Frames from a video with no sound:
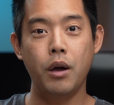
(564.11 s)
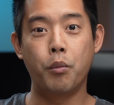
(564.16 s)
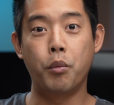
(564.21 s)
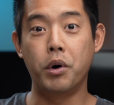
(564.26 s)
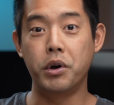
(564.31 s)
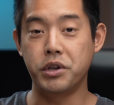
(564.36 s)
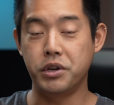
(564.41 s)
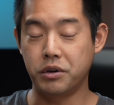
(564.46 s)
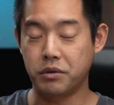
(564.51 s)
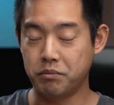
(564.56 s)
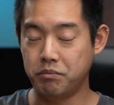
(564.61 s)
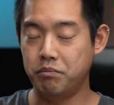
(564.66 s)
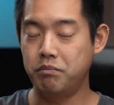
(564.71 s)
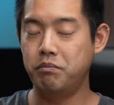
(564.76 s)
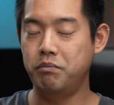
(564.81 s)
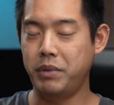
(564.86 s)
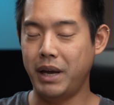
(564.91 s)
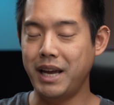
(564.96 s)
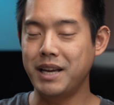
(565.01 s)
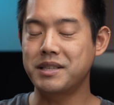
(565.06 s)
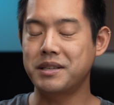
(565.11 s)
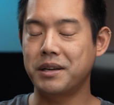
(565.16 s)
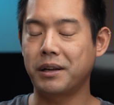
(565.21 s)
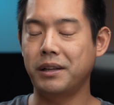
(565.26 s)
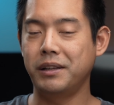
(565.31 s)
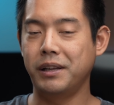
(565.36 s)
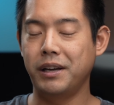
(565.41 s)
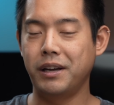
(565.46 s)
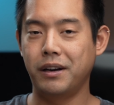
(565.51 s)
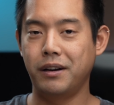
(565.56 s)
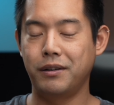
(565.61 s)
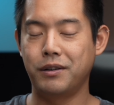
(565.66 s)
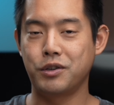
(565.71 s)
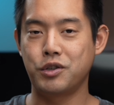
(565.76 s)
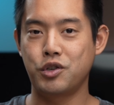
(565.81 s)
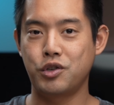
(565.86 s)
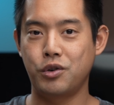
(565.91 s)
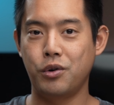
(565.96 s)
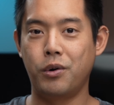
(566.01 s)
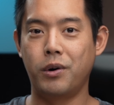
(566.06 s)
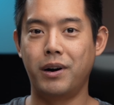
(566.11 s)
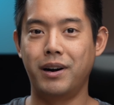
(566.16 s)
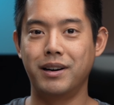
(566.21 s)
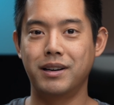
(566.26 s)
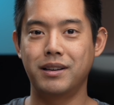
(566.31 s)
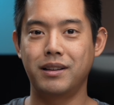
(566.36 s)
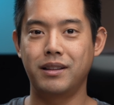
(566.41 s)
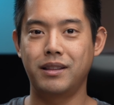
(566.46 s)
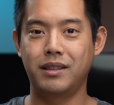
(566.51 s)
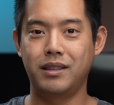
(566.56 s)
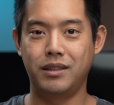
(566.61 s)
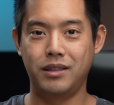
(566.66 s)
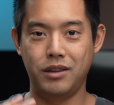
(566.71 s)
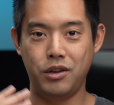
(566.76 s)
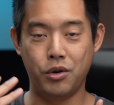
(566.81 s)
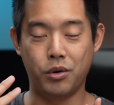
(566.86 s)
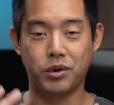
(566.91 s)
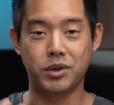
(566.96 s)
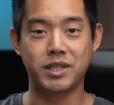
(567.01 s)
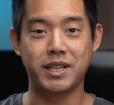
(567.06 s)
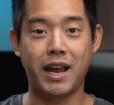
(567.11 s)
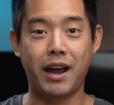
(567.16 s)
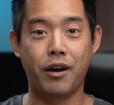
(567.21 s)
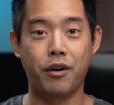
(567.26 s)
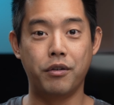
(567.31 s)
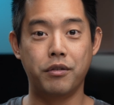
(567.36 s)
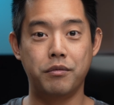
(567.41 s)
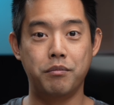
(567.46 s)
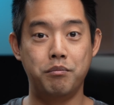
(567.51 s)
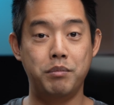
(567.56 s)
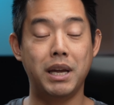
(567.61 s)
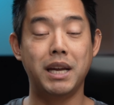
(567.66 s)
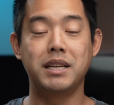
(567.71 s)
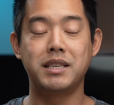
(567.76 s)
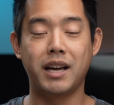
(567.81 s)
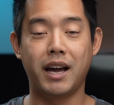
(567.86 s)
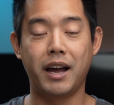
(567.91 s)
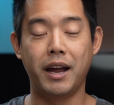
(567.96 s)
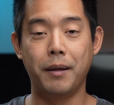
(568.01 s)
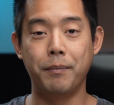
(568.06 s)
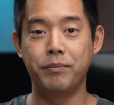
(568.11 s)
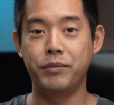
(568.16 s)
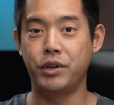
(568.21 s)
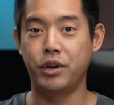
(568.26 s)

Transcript: well, you're basically going to distort your sound big time.